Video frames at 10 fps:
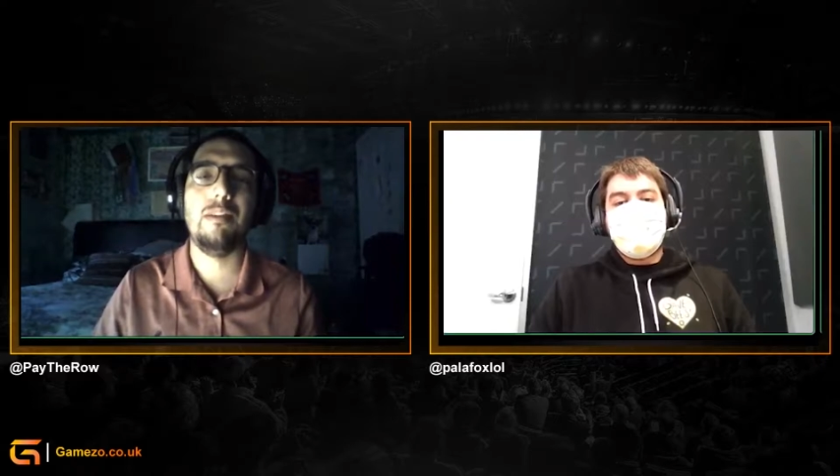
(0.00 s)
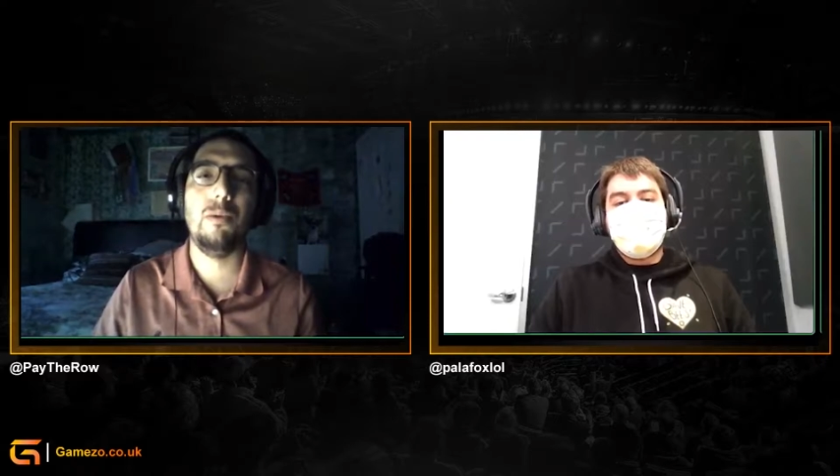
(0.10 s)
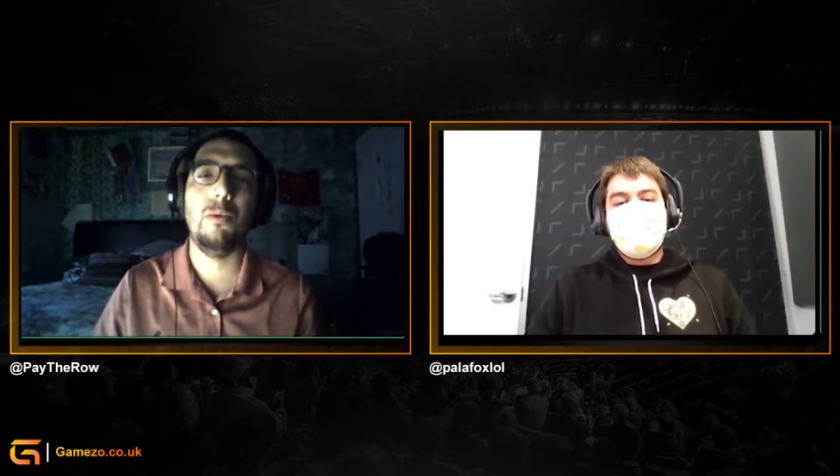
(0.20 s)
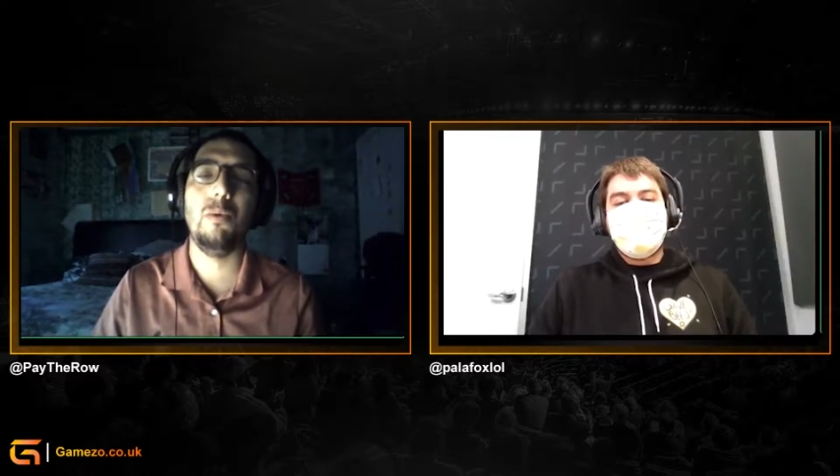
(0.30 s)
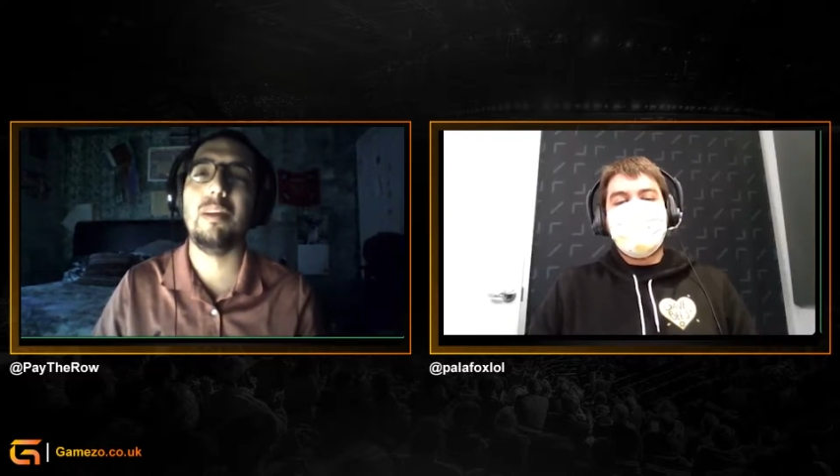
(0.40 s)

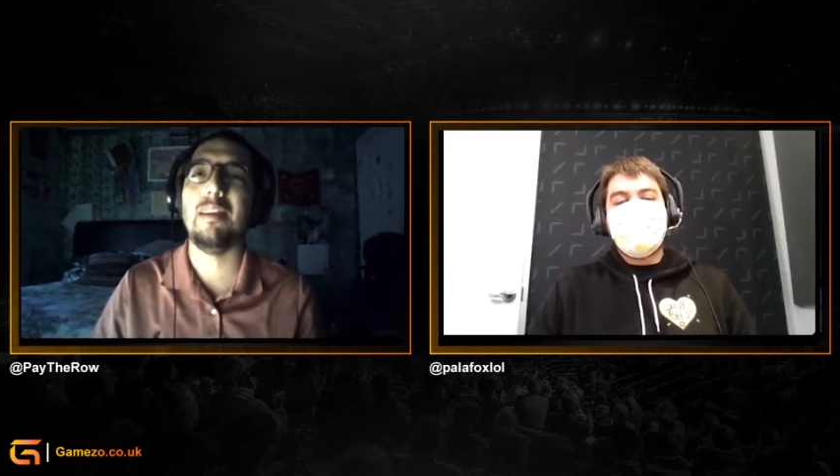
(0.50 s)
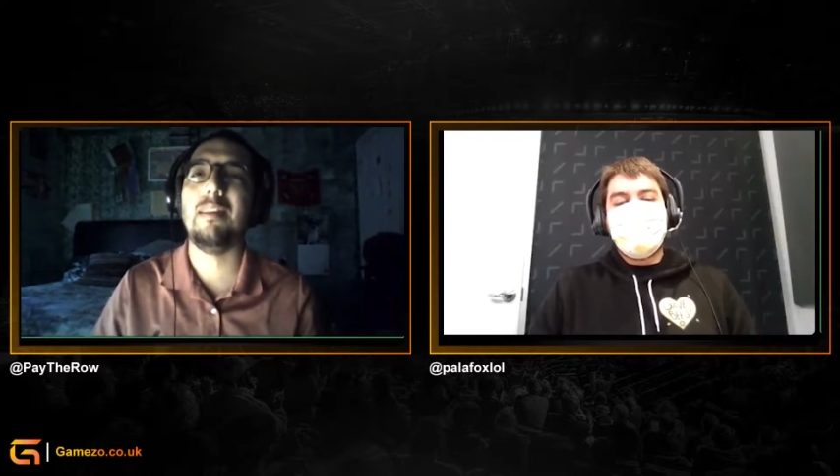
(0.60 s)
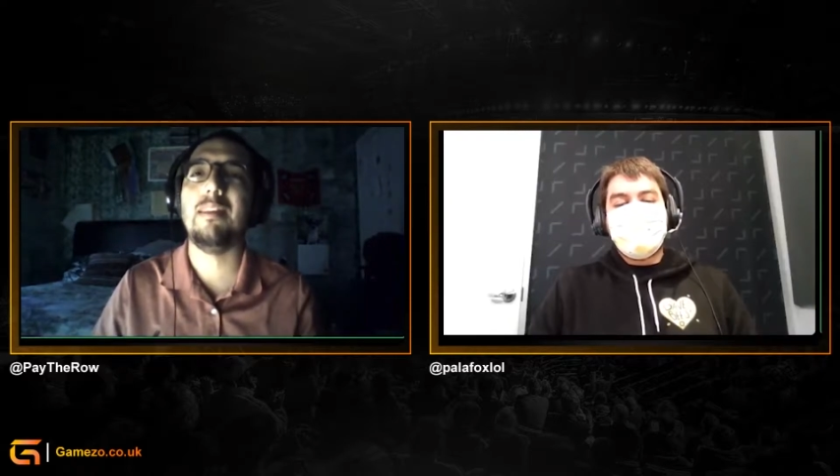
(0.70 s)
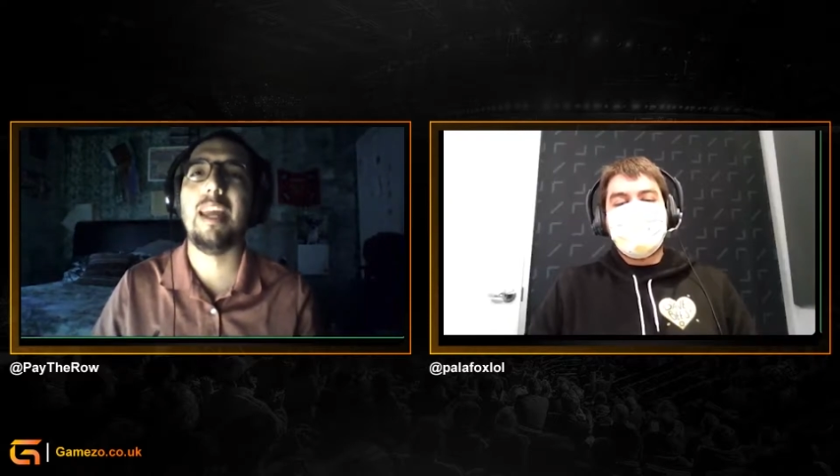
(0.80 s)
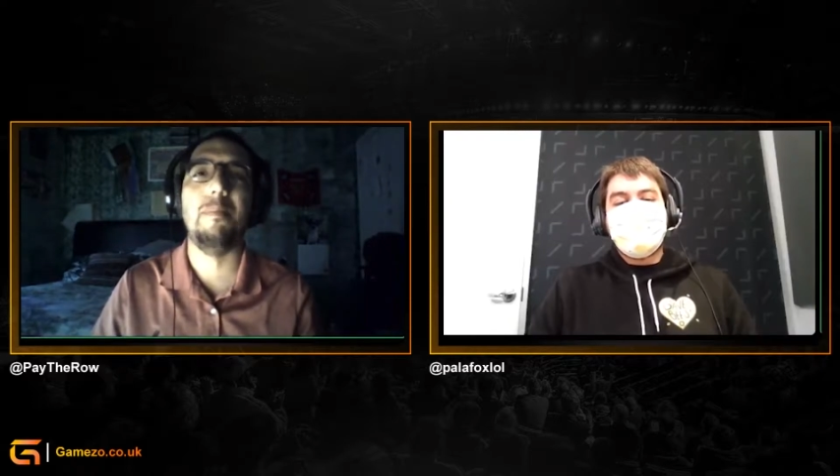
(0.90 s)
who
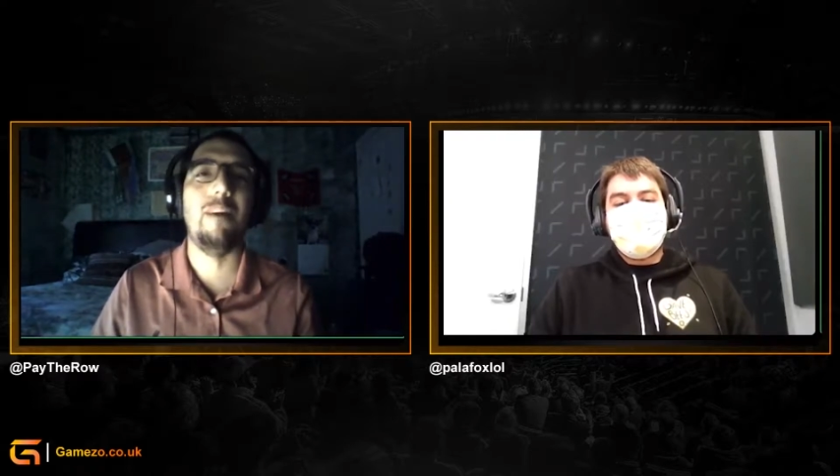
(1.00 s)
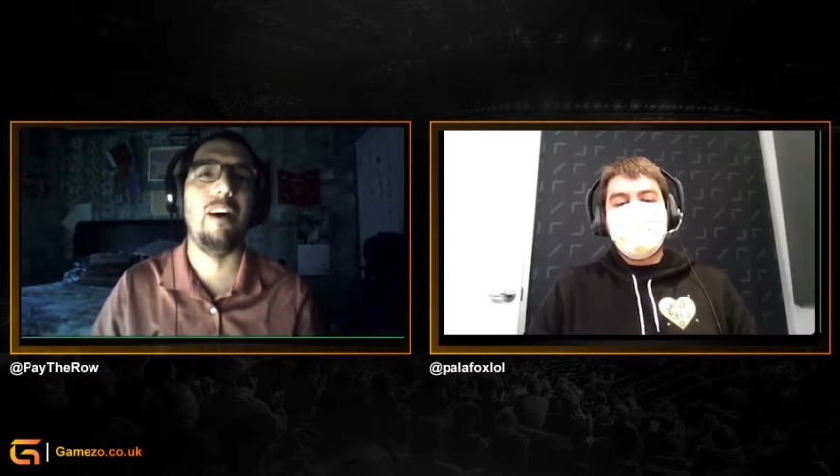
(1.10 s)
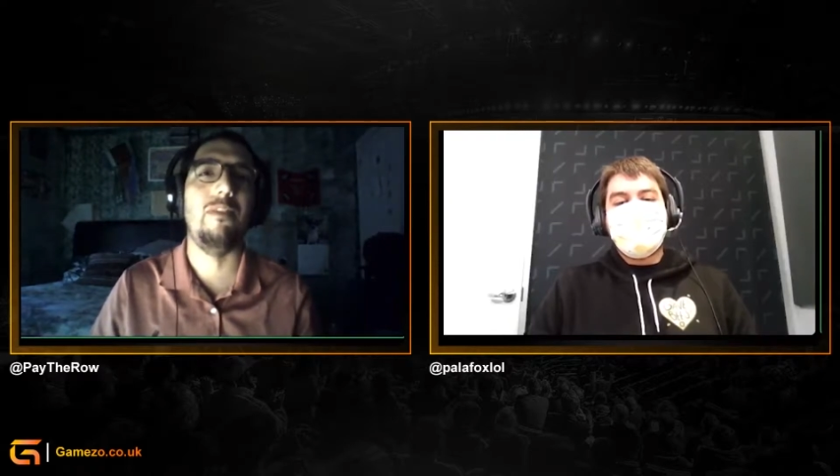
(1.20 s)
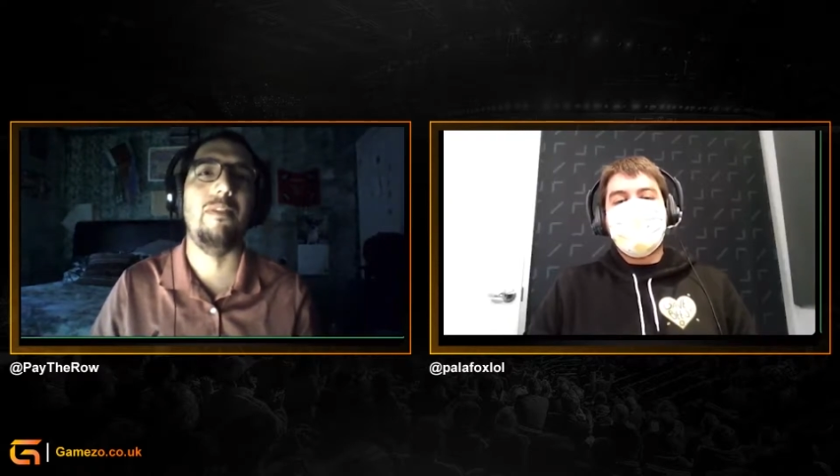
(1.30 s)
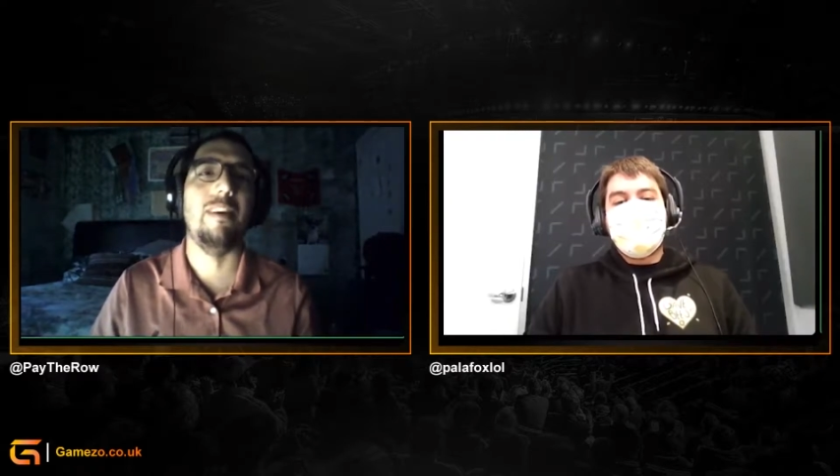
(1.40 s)
just came off
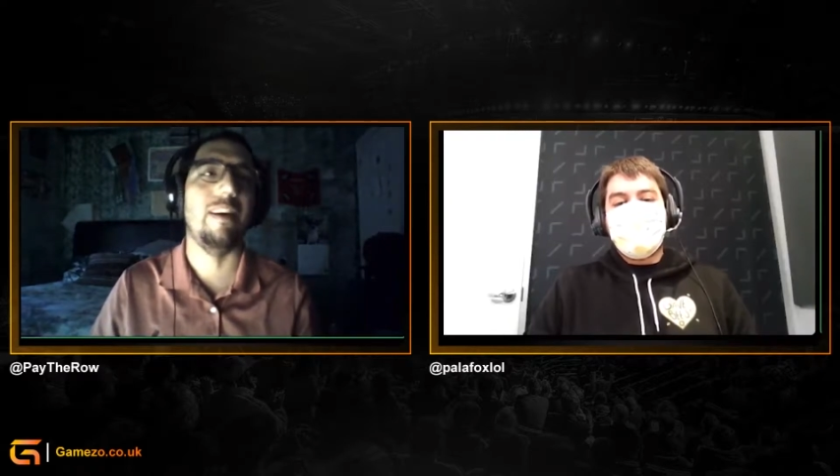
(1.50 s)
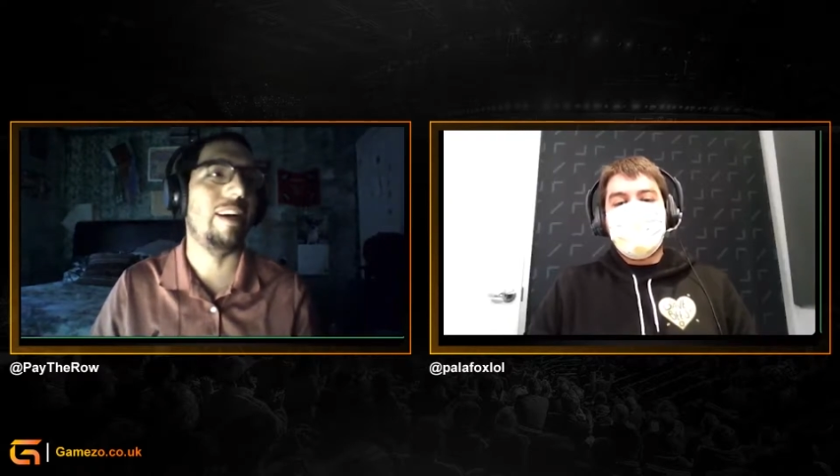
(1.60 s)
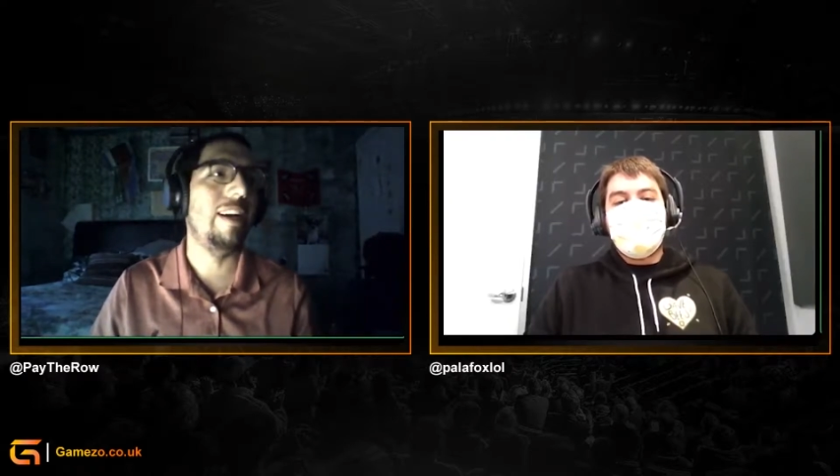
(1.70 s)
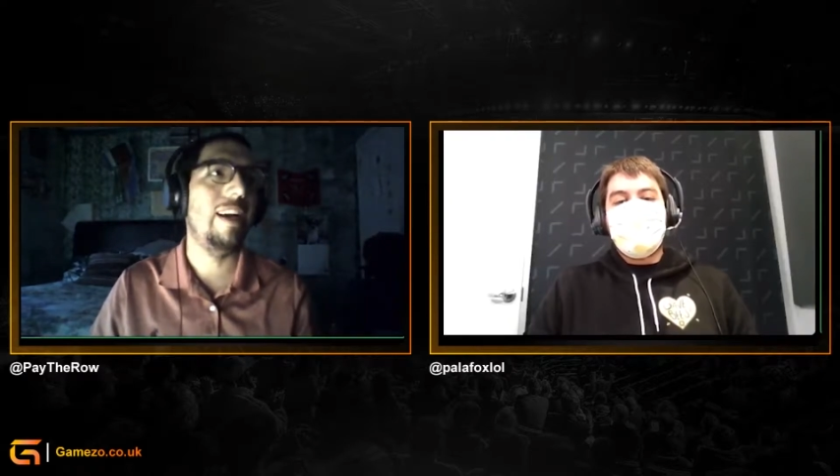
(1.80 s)
of I